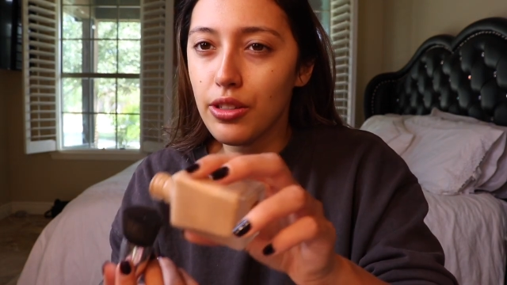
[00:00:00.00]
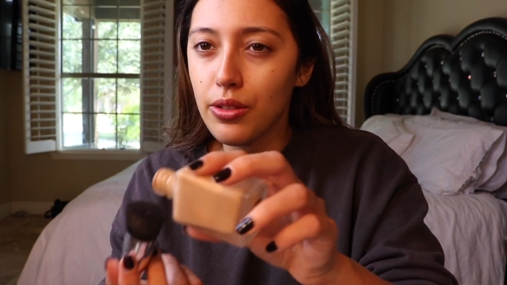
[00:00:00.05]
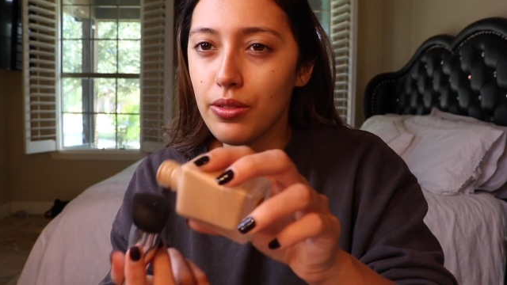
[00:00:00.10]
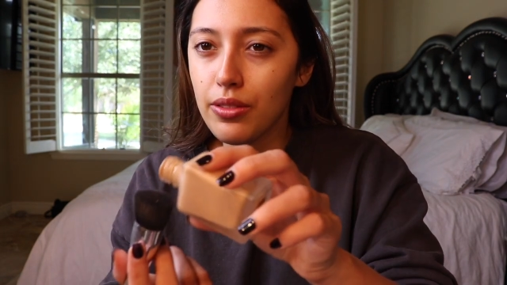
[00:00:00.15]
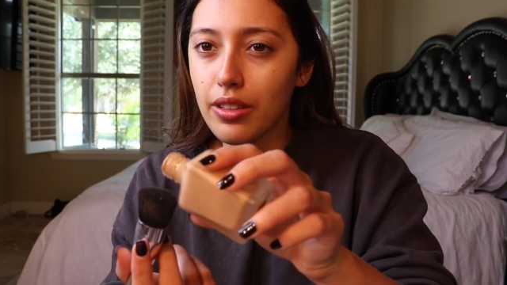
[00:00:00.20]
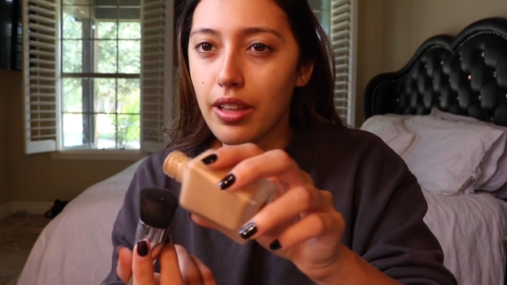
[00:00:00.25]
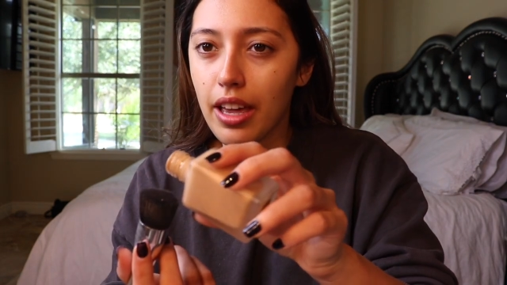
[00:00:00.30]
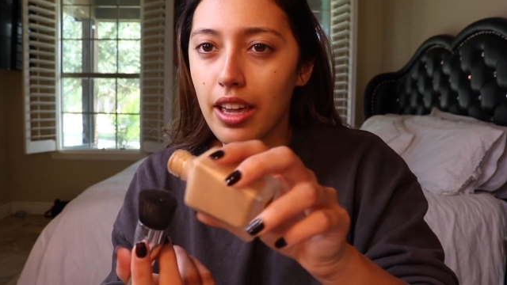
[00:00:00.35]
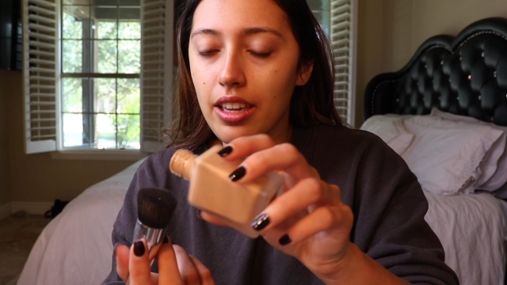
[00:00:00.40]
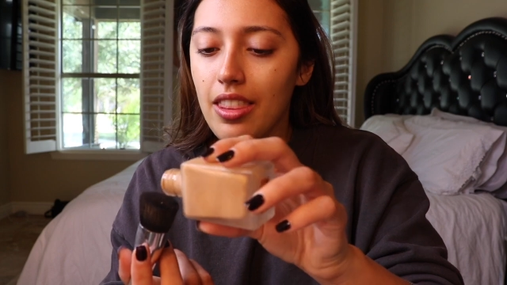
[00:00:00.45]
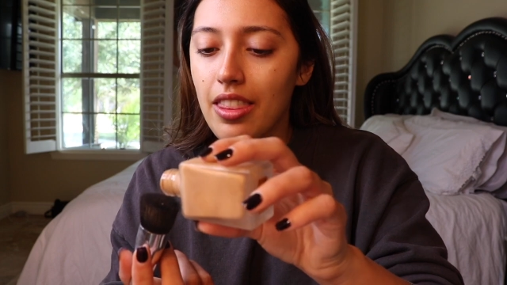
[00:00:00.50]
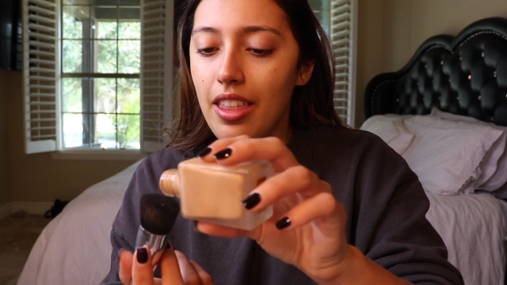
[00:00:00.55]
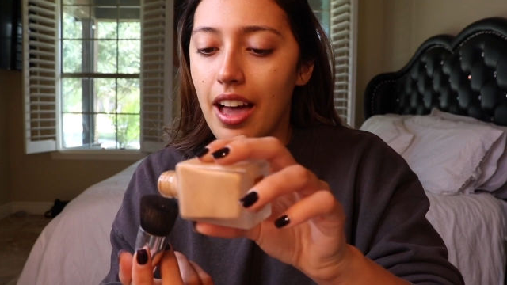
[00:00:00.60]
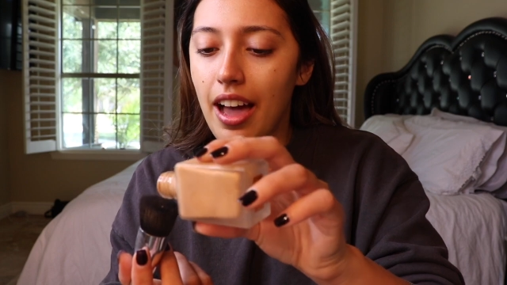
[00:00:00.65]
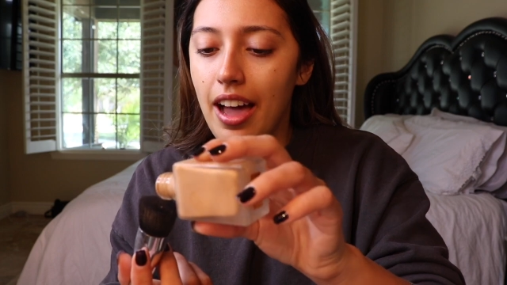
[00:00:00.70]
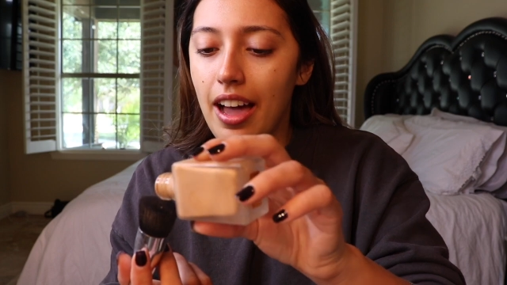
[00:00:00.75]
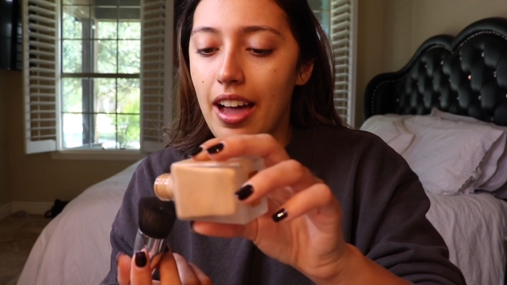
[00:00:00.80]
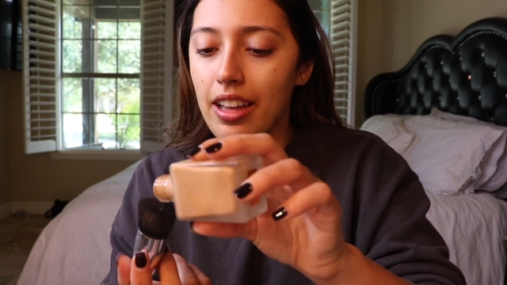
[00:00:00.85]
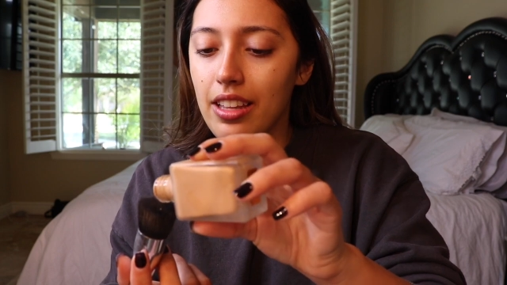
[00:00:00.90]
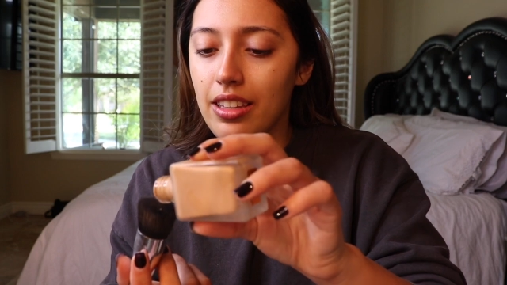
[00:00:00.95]
don't like
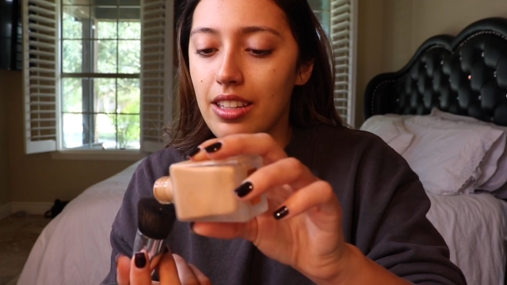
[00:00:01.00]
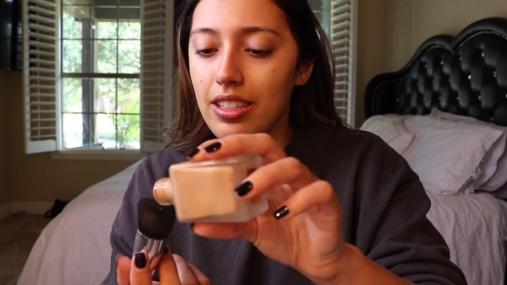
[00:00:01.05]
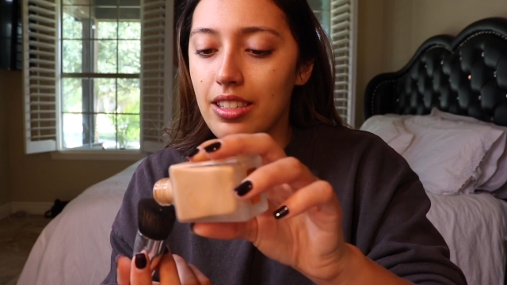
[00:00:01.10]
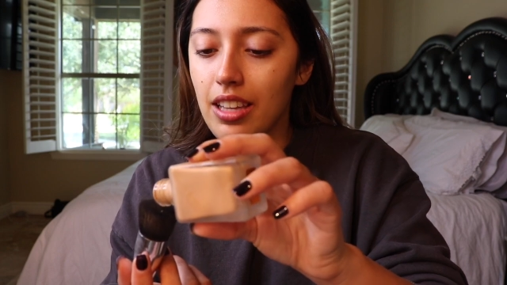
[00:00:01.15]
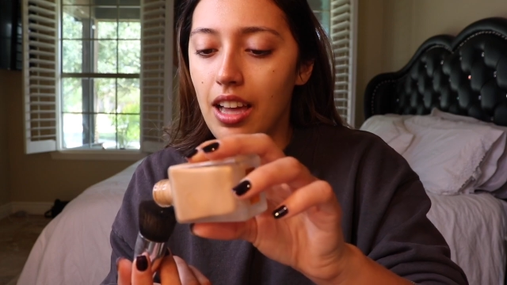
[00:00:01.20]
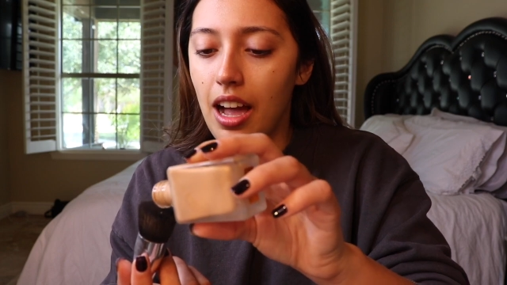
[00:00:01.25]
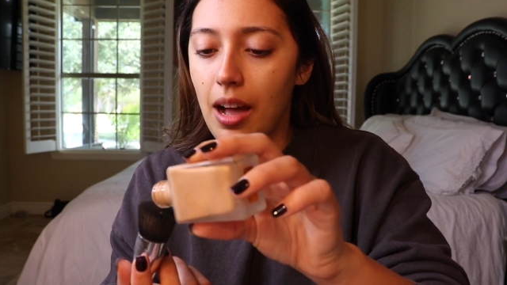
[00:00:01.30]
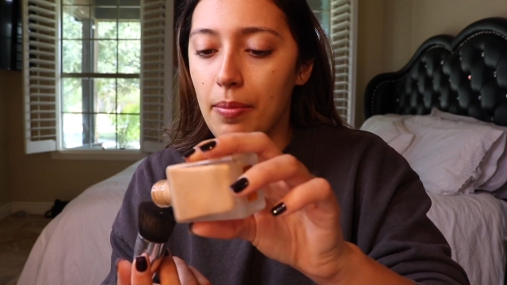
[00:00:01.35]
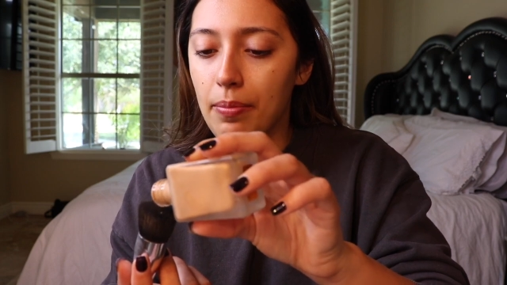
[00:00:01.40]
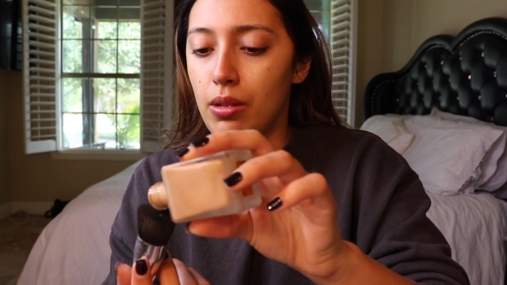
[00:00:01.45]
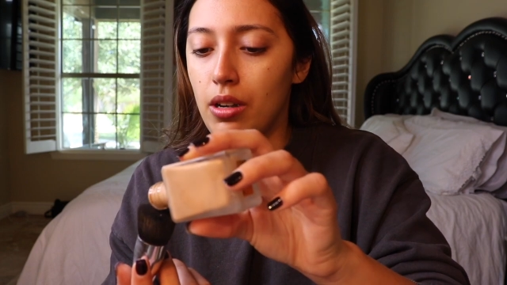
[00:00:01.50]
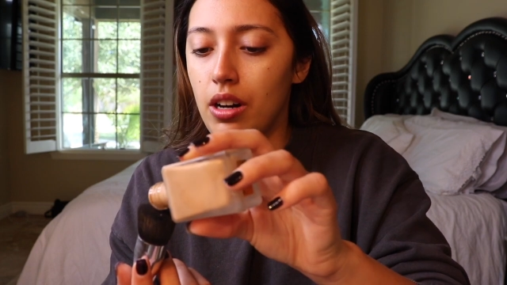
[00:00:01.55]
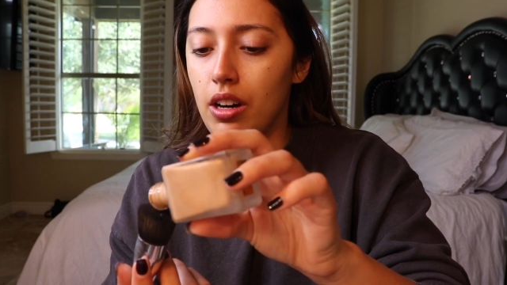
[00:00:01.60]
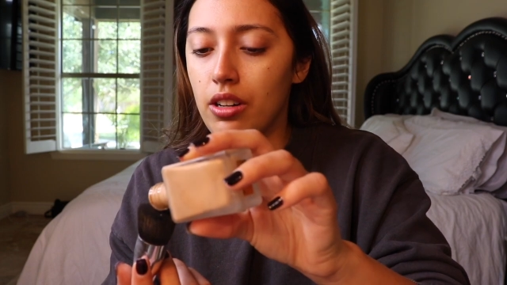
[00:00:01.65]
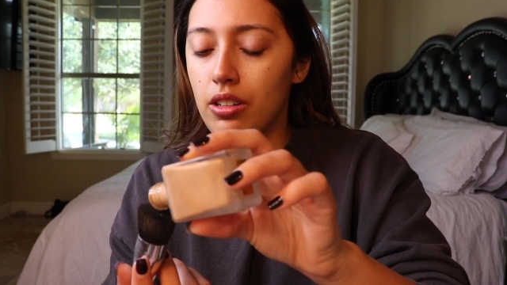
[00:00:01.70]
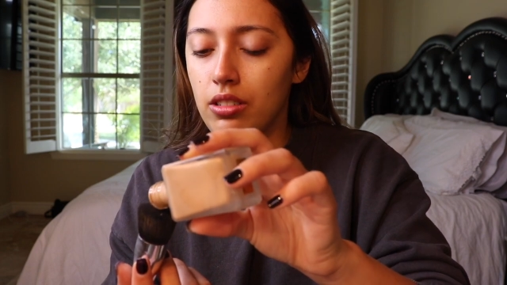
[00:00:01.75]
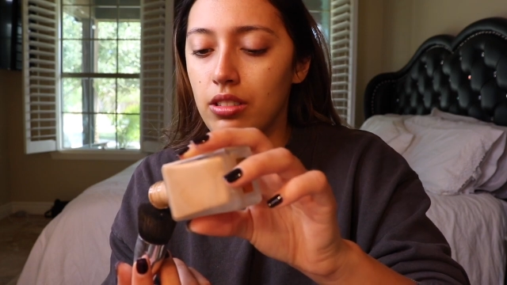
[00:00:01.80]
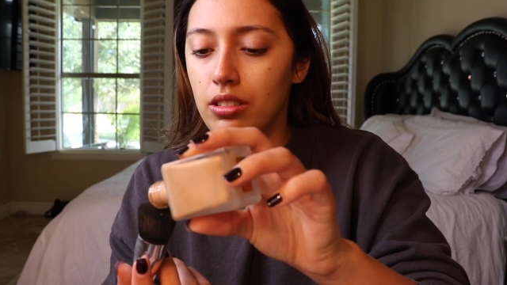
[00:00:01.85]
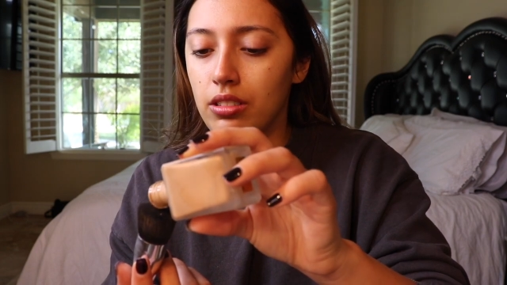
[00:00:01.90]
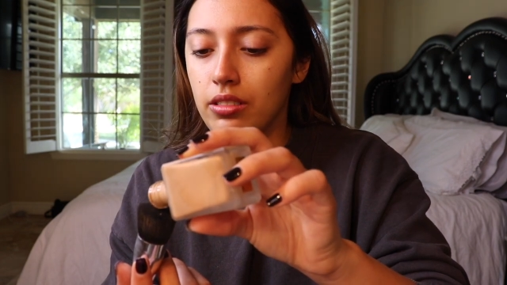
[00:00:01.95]
that this app
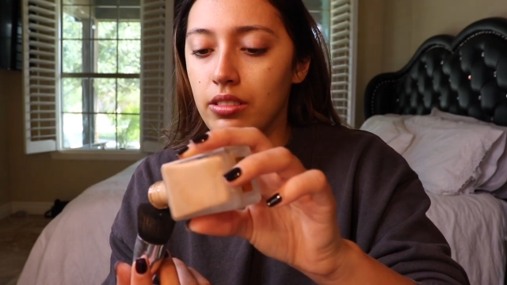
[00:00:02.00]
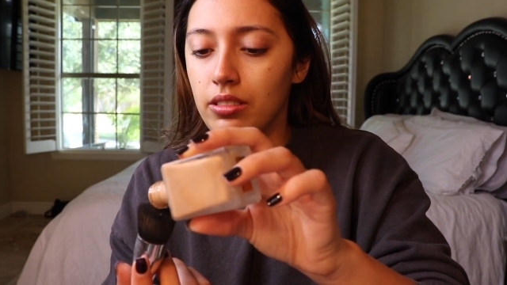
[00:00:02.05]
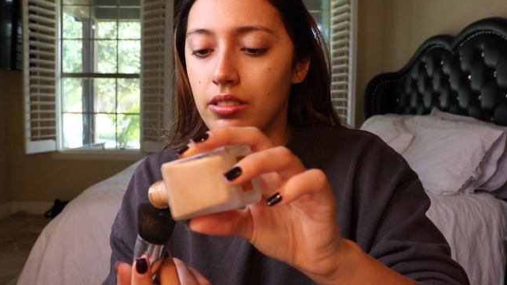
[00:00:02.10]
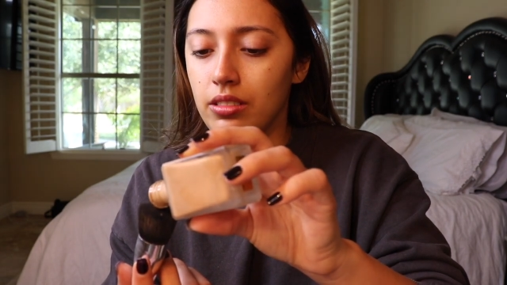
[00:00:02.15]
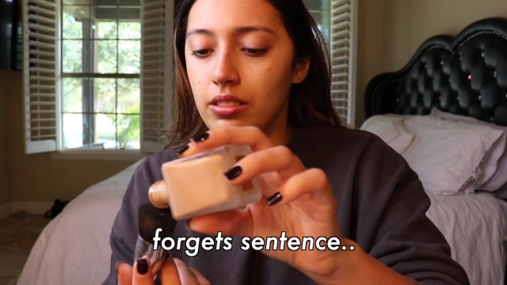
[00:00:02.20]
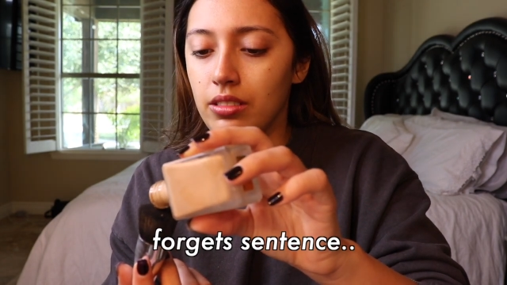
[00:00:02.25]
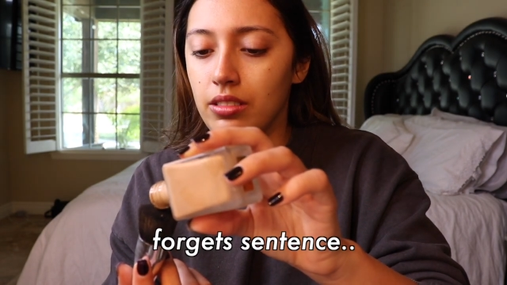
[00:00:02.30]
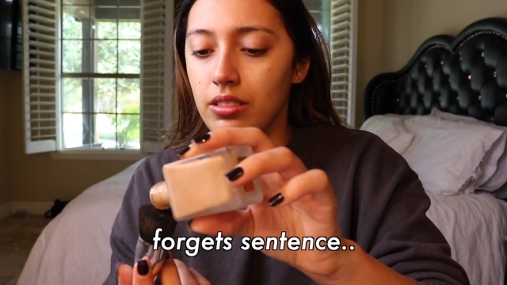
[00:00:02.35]
bottle.